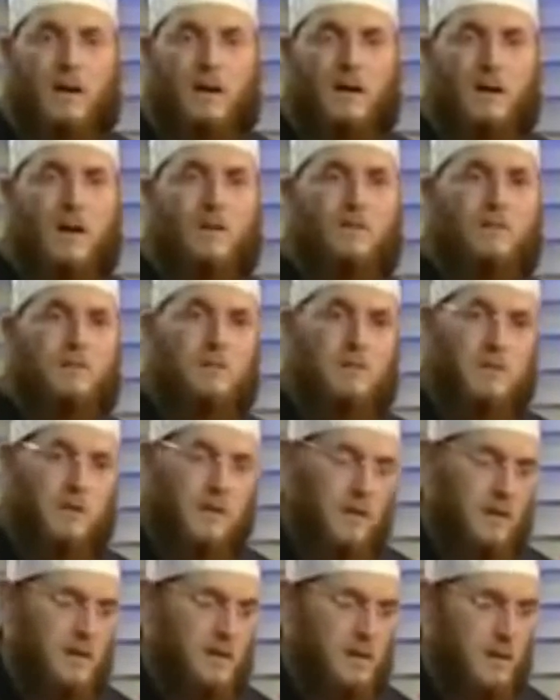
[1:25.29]
not
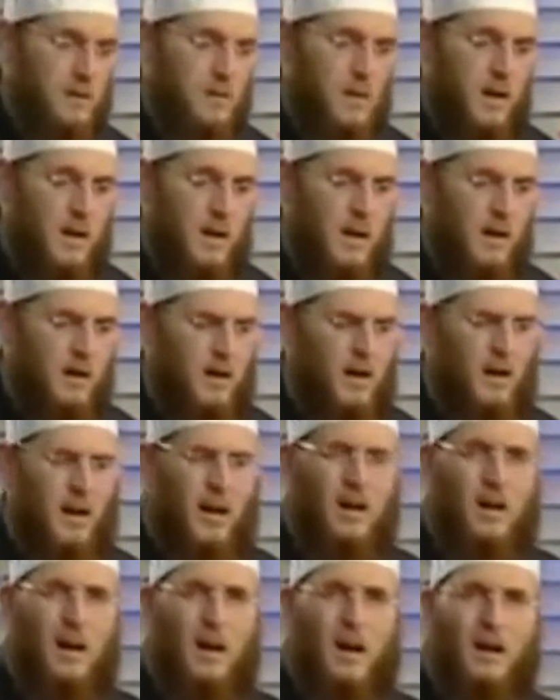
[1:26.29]
fulfilling his ibadat. And
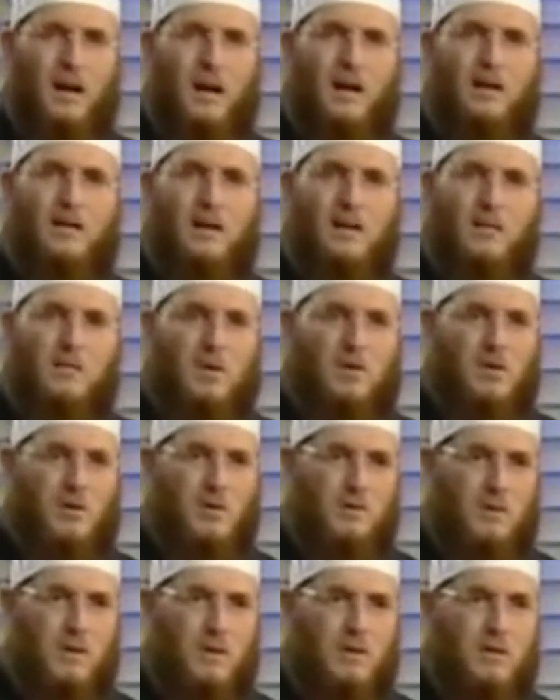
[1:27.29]
I guess I
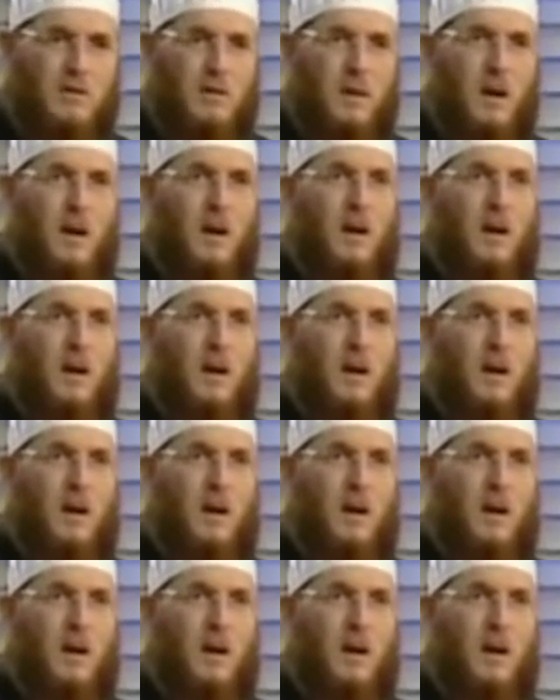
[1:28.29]
mentioned once,